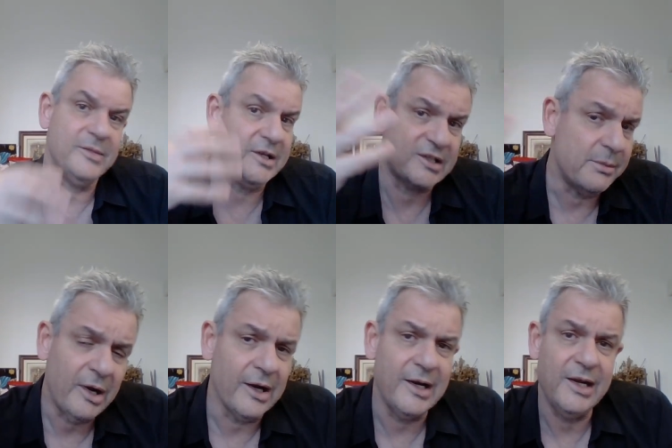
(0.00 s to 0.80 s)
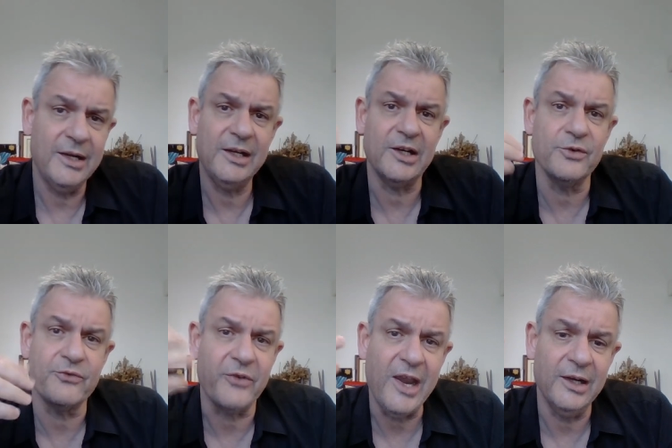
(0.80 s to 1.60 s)
Similarly, he can
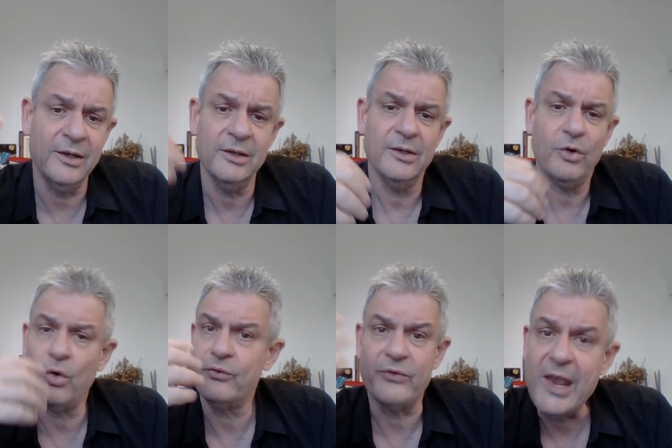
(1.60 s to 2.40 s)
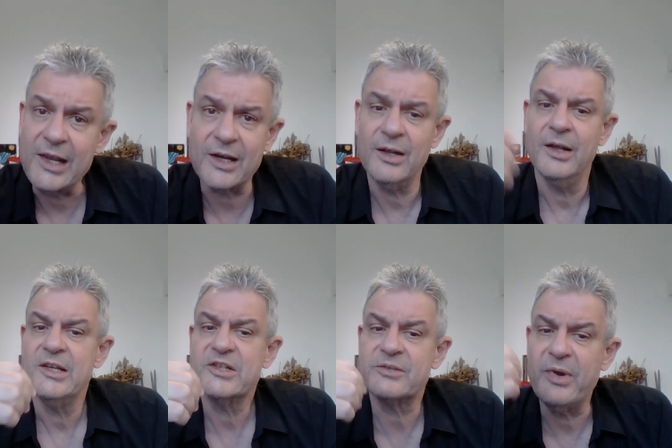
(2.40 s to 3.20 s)
feign or fake
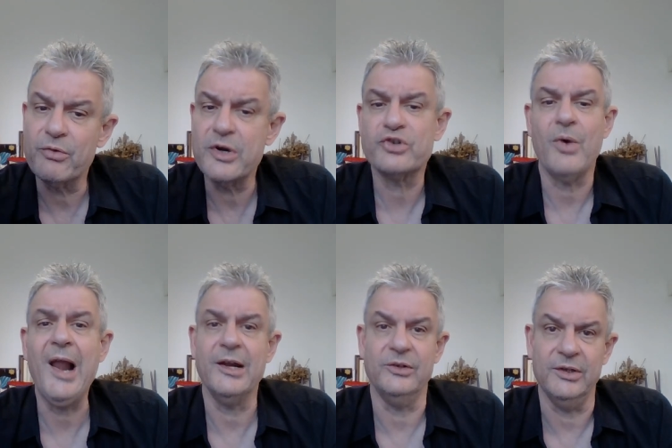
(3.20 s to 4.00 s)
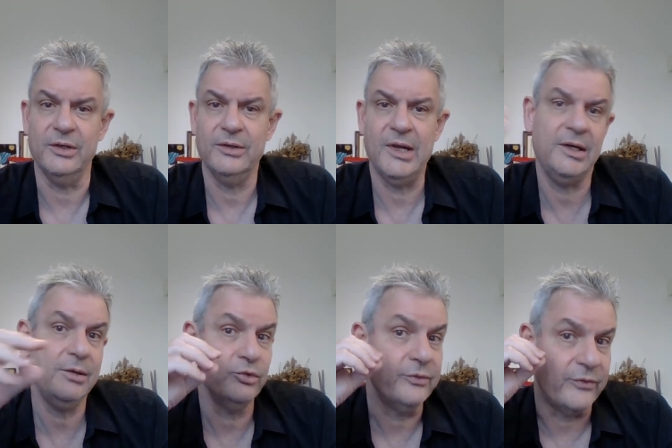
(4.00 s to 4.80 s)
spirituality, and he
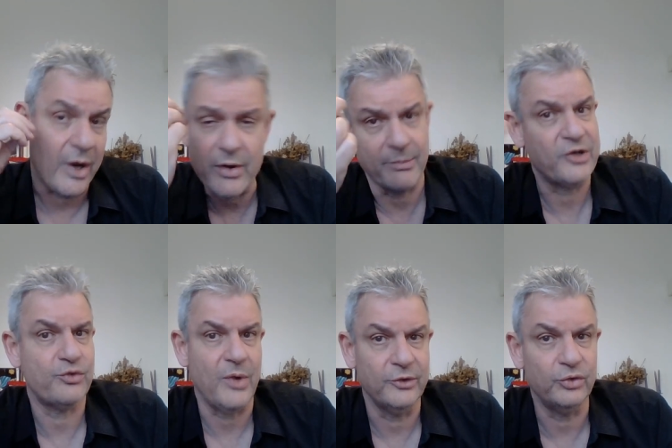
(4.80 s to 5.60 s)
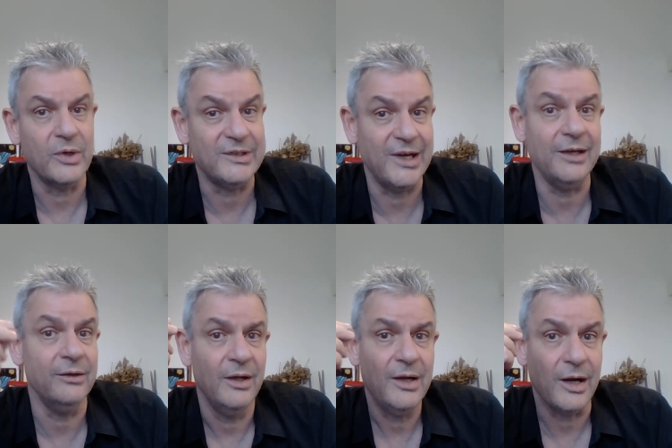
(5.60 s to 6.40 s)
would very much want to
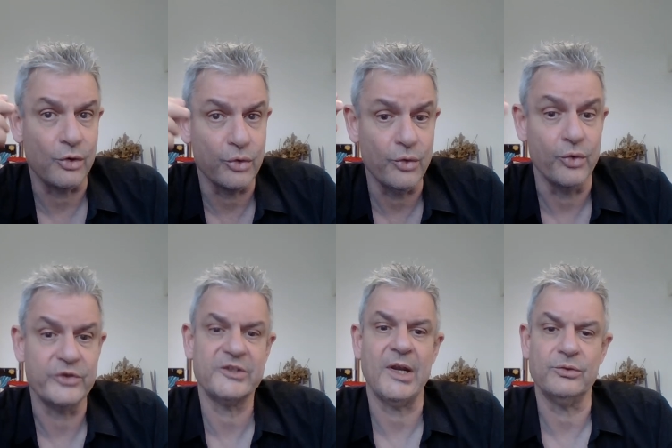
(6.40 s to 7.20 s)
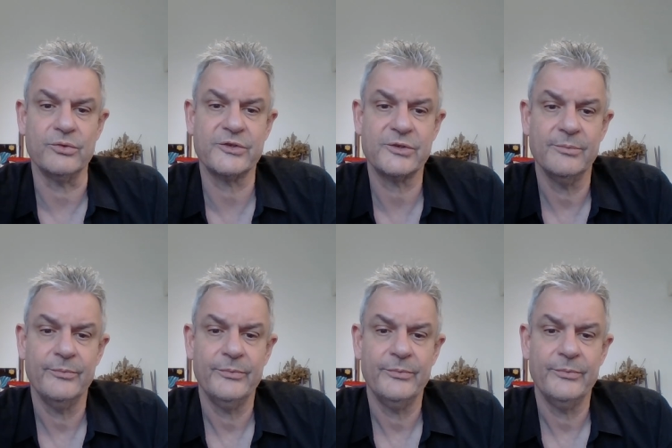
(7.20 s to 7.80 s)
attain a guru status.